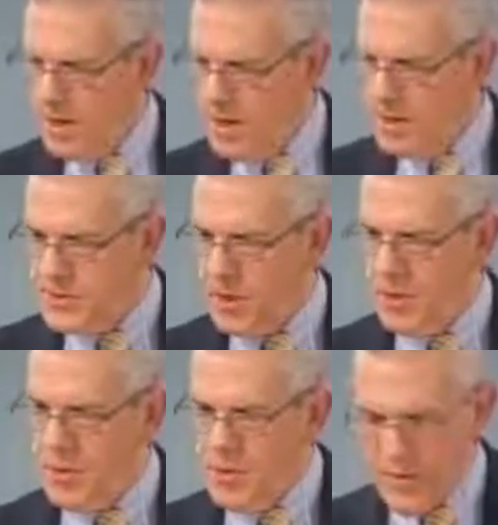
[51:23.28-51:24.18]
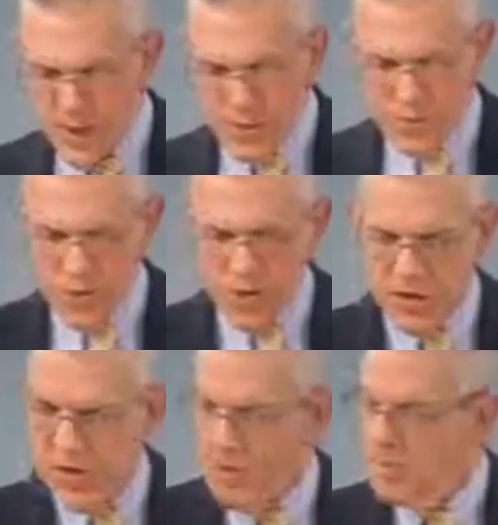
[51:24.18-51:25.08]
So that's where you
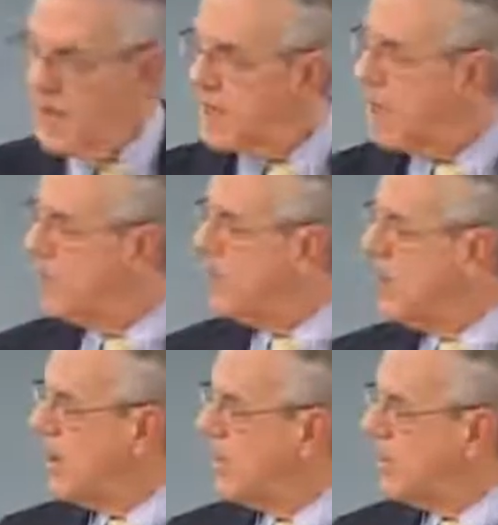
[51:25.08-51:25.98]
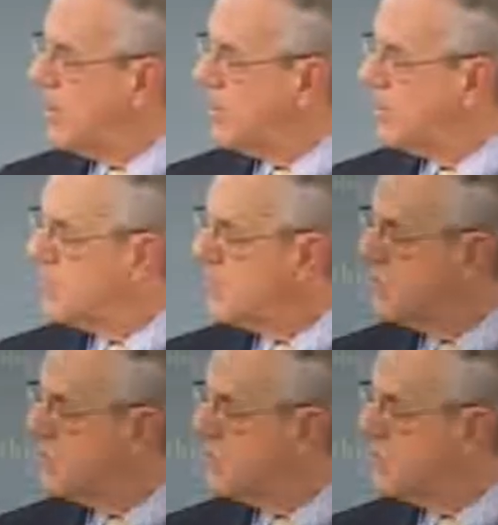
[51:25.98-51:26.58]
get up back up now. We can discuss